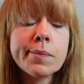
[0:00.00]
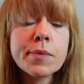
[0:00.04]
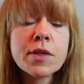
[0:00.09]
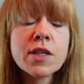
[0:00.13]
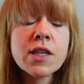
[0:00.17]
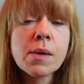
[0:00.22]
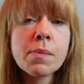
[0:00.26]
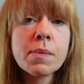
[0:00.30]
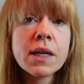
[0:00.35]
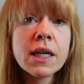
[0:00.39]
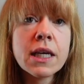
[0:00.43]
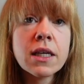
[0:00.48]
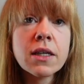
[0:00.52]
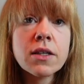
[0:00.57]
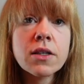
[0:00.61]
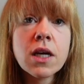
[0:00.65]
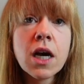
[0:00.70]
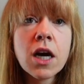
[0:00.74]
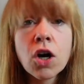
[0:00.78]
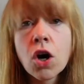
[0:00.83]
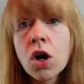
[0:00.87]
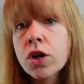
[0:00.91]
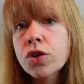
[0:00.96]
somebody,
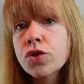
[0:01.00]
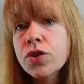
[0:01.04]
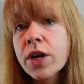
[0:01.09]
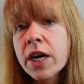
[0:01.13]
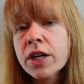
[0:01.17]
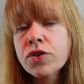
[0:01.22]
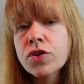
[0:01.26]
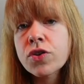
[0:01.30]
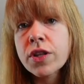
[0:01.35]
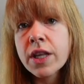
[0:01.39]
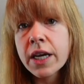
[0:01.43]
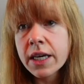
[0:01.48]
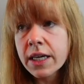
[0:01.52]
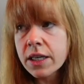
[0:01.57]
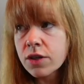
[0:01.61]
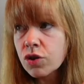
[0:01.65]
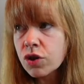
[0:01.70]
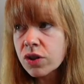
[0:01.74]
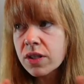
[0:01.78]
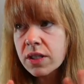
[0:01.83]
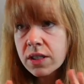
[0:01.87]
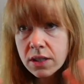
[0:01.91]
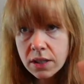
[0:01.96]
a contractor that can
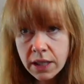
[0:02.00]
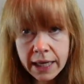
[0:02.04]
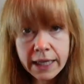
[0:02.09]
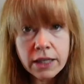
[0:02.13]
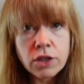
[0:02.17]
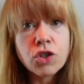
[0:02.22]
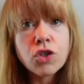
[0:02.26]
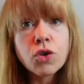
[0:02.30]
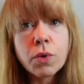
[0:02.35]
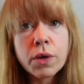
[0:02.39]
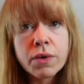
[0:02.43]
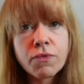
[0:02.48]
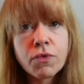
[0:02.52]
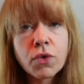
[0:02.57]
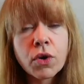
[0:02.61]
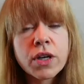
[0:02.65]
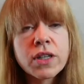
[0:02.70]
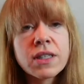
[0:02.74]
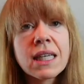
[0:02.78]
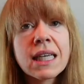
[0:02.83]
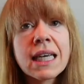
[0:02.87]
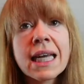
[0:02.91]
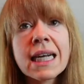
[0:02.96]
just like do it
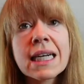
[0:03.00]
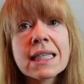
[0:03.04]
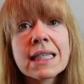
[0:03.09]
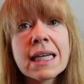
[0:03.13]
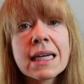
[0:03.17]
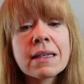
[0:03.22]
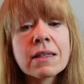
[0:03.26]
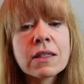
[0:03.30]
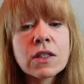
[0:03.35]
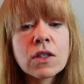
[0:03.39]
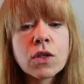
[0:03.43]
for us and get it done.